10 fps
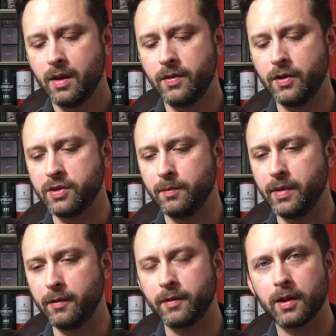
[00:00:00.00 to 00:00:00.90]
There's a
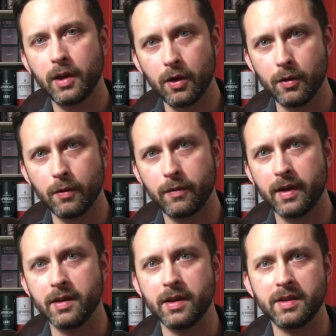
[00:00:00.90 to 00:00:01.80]
bit of clove
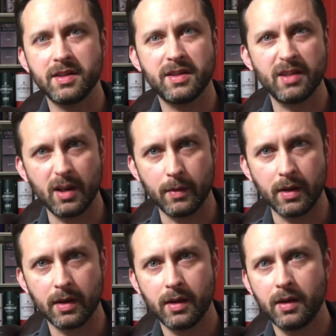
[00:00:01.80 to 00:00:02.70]
and
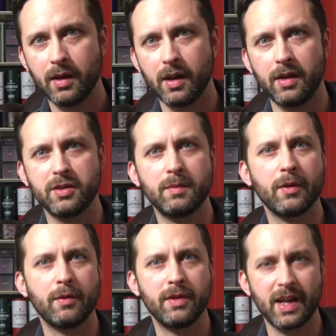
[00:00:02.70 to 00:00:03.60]
cinnamon and some
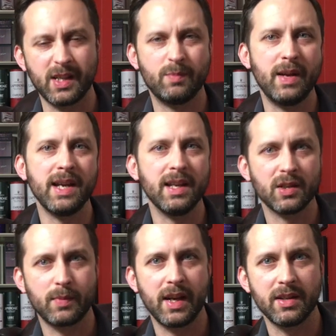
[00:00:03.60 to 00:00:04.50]
other nice baking
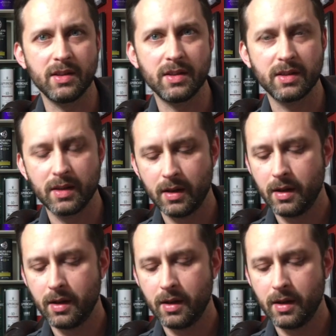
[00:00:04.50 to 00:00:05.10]
spices.